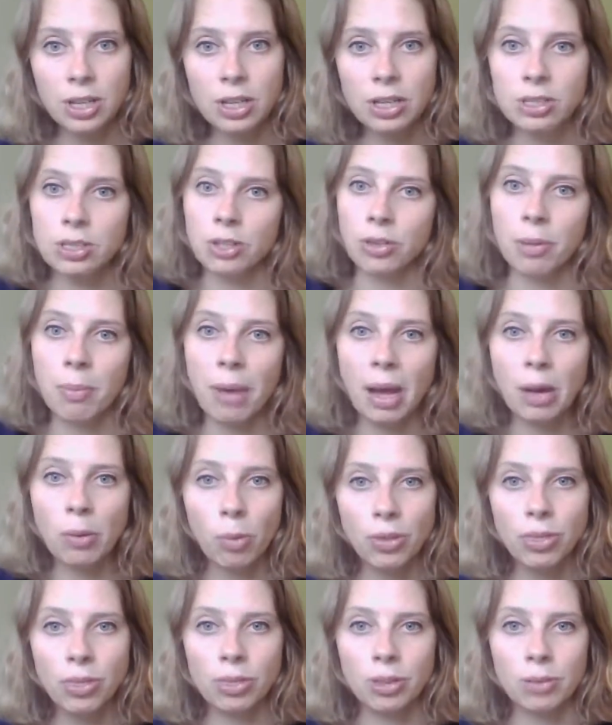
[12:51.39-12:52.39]
So you might
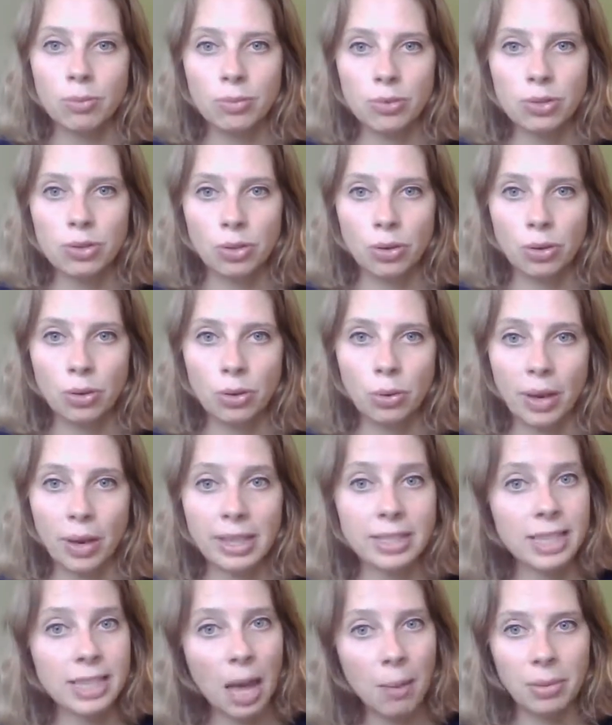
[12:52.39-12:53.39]
want them to
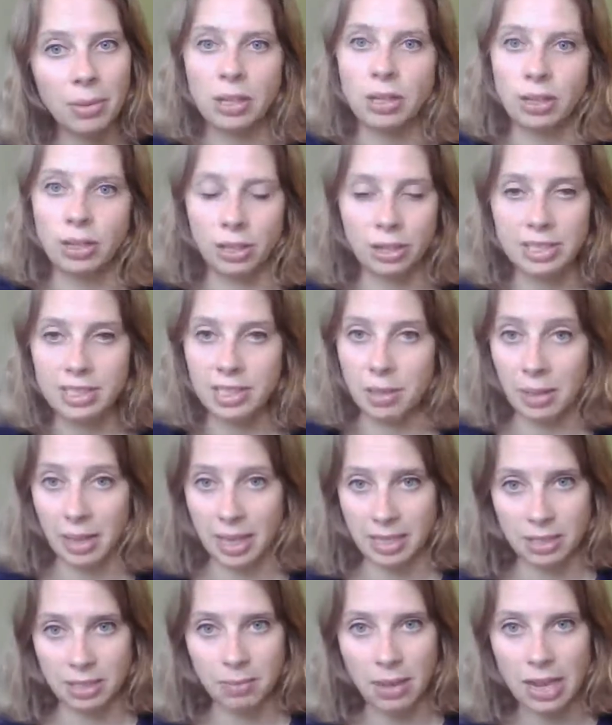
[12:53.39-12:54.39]
examine your
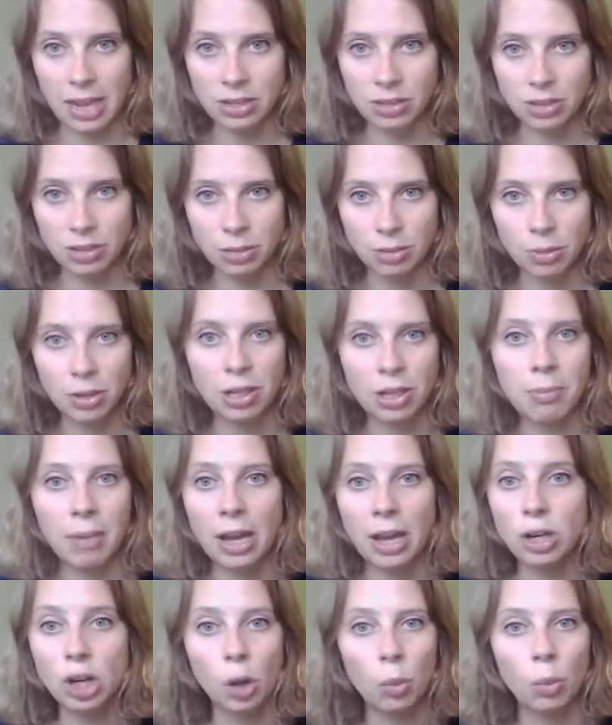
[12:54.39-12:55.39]
simulated patient, but you
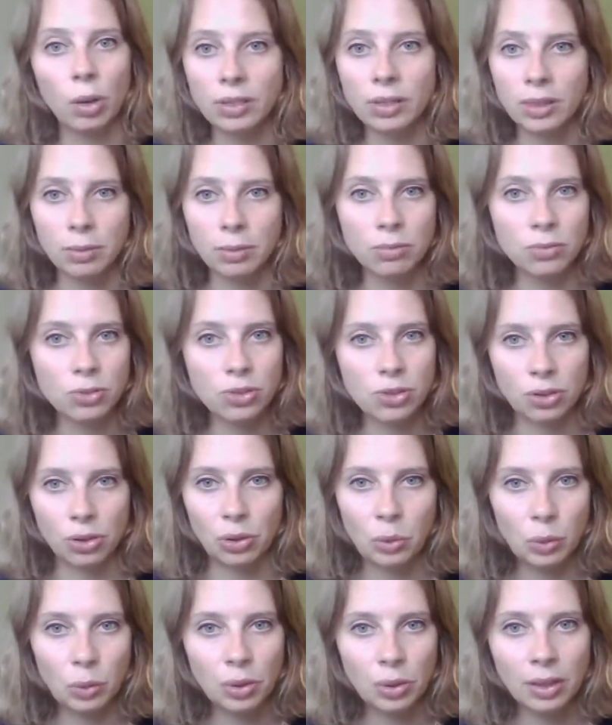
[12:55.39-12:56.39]
might not want them
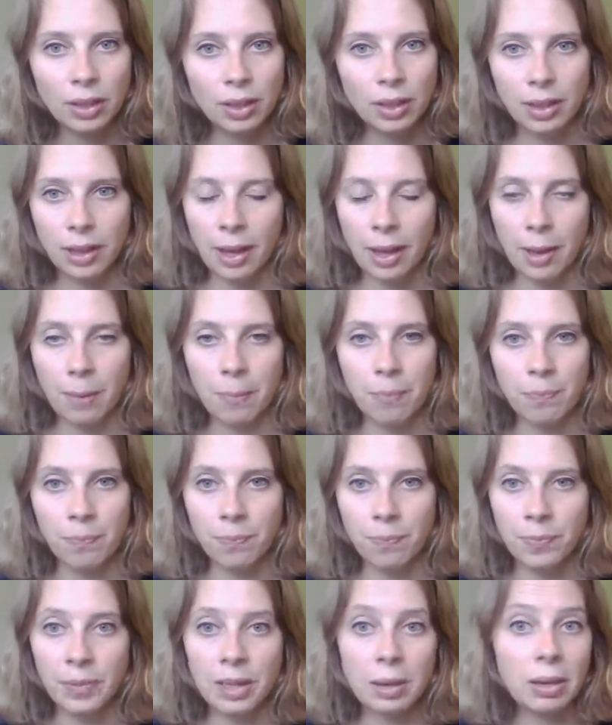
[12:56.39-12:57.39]
to
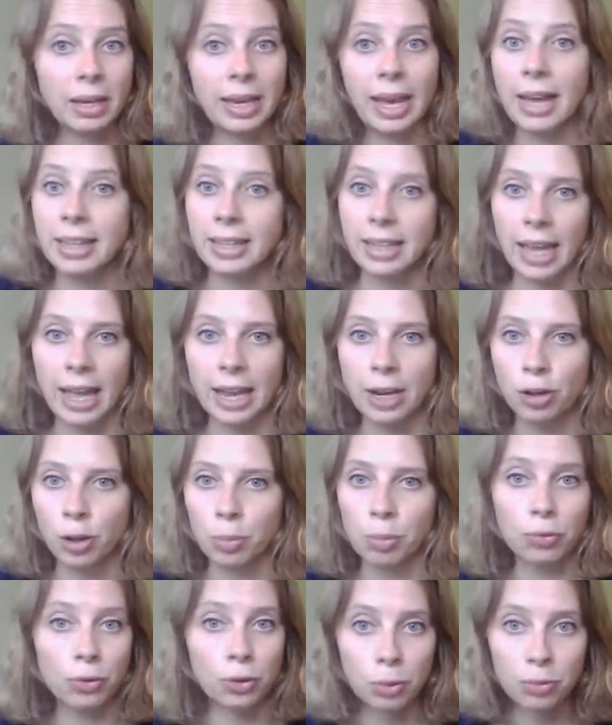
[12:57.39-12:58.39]
cannulate or
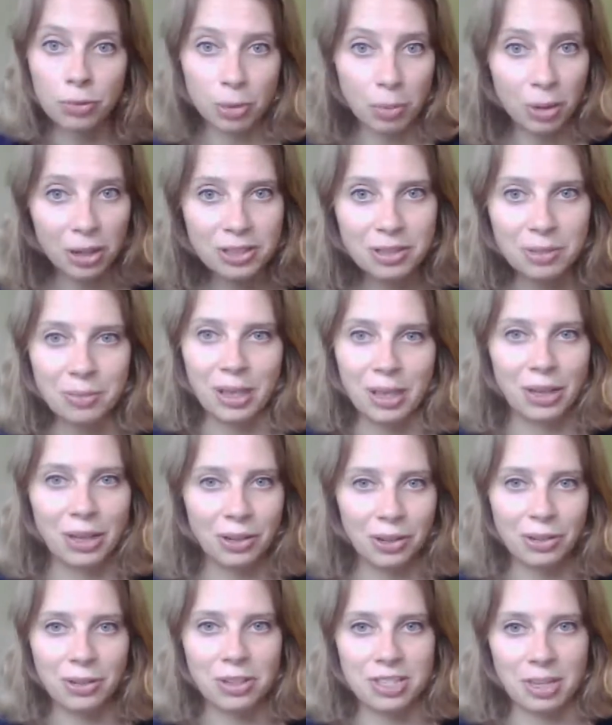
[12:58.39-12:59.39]
perform phlebotomy
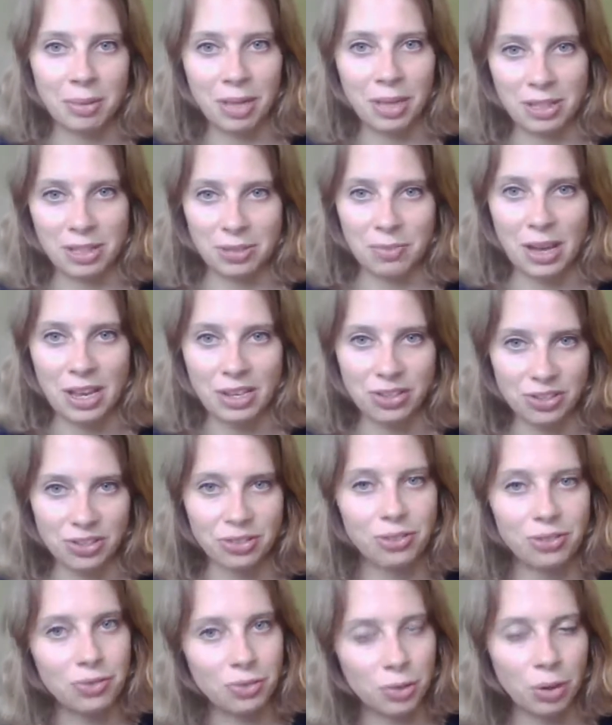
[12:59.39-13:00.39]
on your simulated
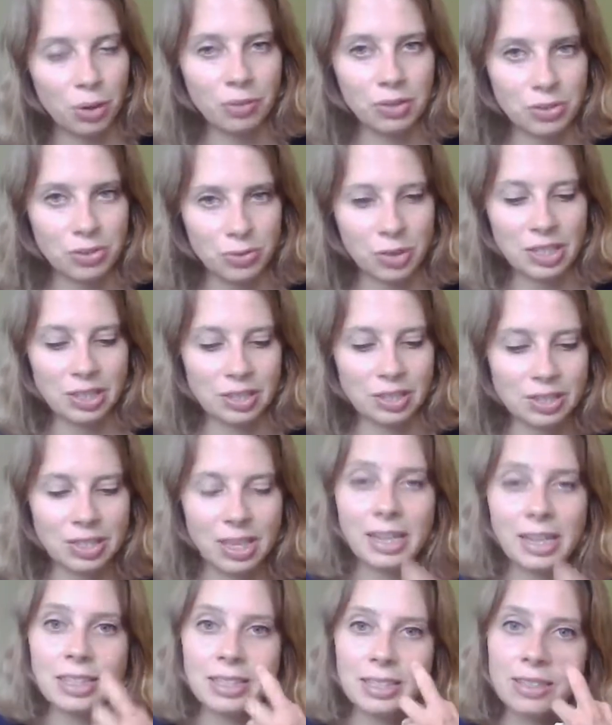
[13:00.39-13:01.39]
patient for obvious reasons.
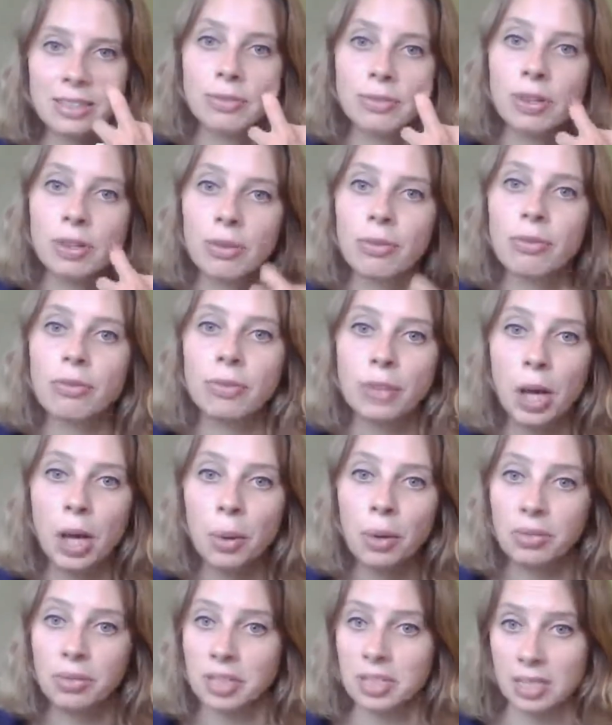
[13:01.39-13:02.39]
And it's for the flow
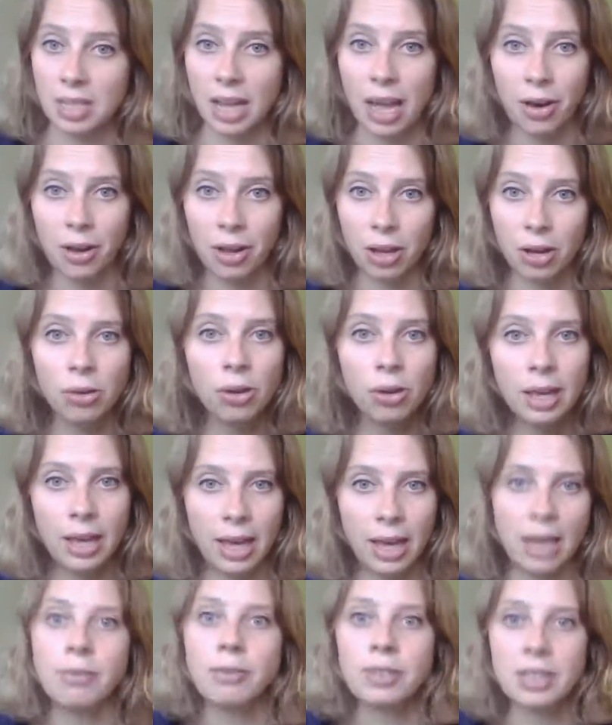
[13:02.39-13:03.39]
of the scenario
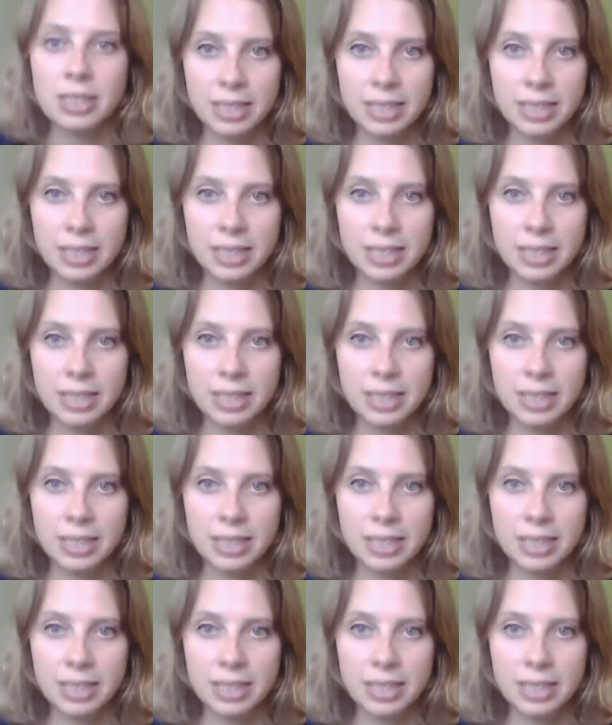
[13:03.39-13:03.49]
and for the